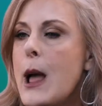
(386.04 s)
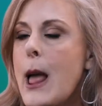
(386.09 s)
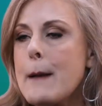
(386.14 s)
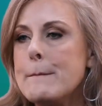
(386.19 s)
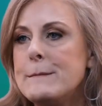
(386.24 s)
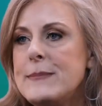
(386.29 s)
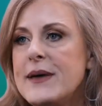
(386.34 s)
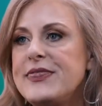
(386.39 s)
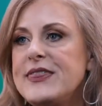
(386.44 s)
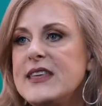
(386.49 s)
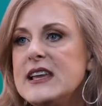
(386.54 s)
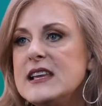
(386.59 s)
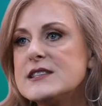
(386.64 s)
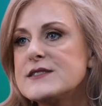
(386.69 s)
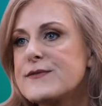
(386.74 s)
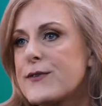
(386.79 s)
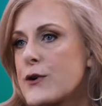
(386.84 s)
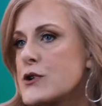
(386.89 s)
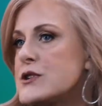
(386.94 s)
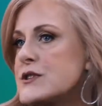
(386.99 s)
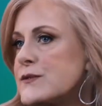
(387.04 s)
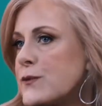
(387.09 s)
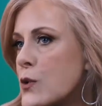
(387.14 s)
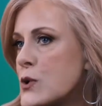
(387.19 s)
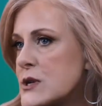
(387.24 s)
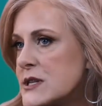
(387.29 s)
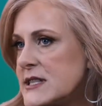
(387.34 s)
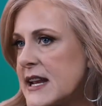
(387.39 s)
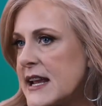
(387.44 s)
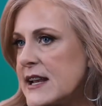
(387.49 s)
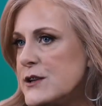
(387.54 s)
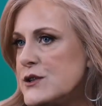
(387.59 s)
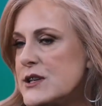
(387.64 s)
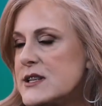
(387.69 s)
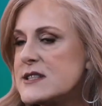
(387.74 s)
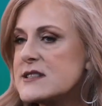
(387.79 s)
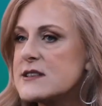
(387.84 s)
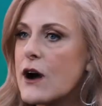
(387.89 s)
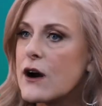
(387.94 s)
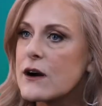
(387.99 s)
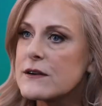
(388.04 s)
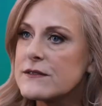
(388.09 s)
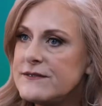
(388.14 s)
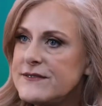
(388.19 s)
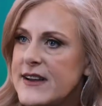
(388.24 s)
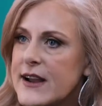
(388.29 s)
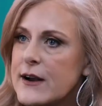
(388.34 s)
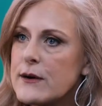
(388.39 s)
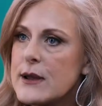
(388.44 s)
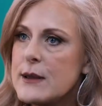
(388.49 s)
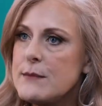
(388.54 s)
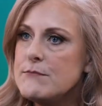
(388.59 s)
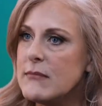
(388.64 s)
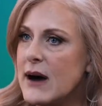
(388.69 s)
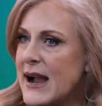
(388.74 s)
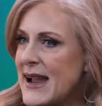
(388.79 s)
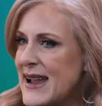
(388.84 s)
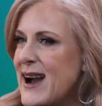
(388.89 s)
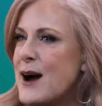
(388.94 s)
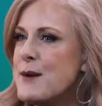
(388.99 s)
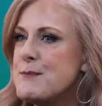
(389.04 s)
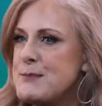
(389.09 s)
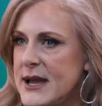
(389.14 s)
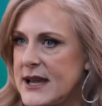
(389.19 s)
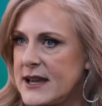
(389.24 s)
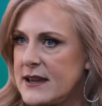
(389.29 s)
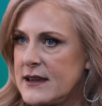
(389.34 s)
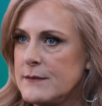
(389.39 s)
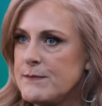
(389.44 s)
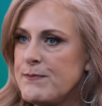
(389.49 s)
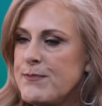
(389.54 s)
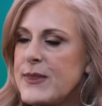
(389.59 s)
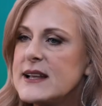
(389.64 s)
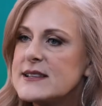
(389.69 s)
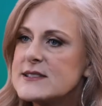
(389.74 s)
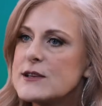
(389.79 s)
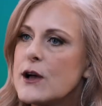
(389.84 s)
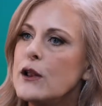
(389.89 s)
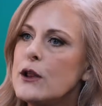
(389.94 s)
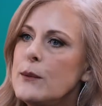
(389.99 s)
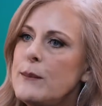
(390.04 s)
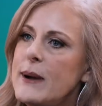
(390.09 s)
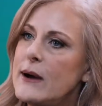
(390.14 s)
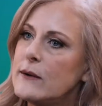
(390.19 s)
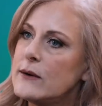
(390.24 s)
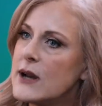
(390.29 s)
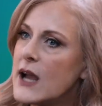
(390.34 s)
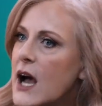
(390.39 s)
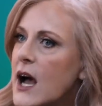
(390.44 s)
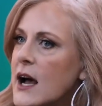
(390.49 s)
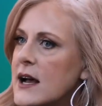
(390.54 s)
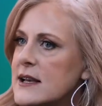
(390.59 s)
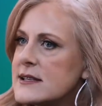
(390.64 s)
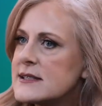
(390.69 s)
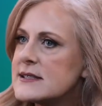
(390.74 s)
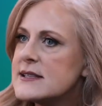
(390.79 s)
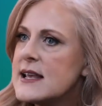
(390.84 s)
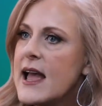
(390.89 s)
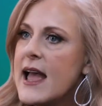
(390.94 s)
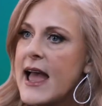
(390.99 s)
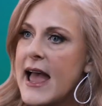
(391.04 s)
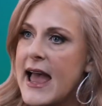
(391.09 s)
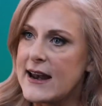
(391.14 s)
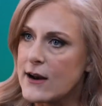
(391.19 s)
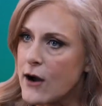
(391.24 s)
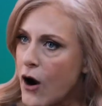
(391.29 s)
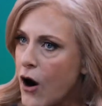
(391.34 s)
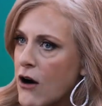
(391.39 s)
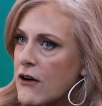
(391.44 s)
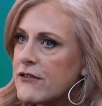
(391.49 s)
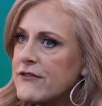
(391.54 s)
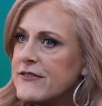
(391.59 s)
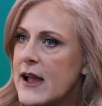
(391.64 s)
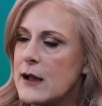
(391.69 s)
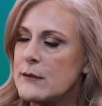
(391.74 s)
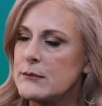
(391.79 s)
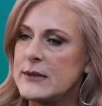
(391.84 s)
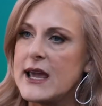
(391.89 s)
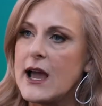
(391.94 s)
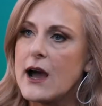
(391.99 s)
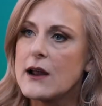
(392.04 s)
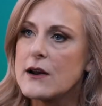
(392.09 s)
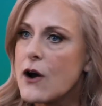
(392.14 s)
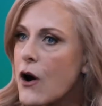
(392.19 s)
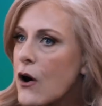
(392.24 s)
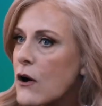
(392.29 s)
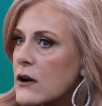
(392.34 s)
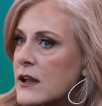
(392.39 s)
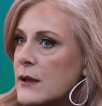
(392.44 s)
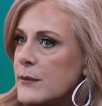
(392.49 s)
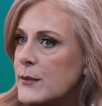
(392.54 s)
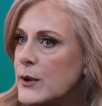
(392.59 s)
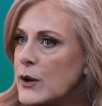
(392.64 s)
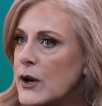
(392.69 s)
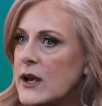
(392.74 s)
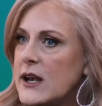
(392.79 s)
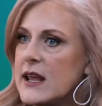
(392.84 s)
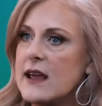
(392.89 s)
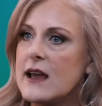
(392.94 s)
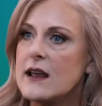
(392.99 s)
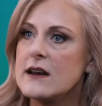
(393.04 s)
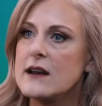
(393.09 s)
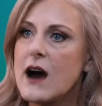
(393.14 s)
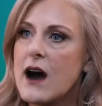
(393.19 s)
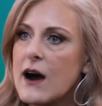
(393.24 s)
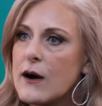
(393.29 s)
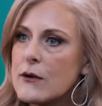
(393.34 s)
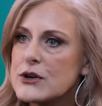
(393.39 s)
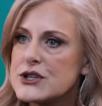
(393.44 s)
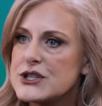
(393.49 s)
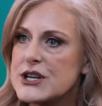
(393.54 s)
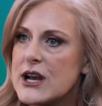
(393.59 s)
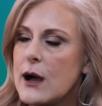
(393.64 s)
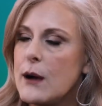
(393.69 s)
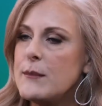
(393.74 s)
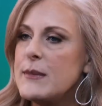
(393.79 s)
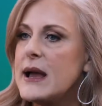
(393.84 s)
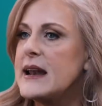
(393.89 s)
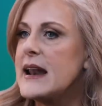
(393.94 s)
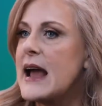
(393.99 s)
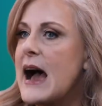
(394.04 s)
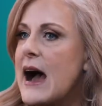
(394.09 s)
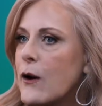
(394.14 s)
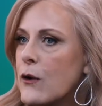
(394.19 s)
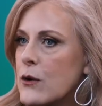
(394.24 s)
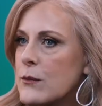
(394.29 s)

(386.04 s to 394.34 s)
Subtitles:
But these first 4 stages are very myopic. It's all about us and our family and our community and our job and our